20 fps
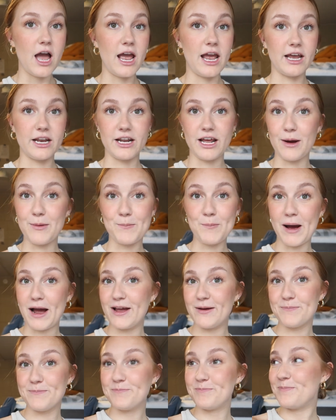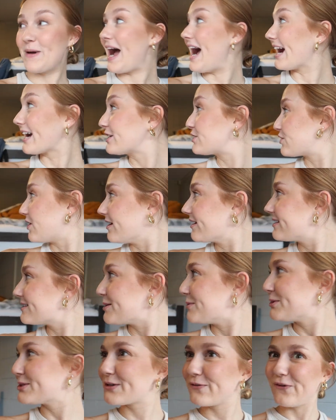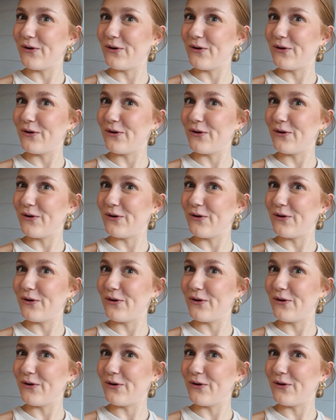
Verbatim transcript: and my back trunk is almost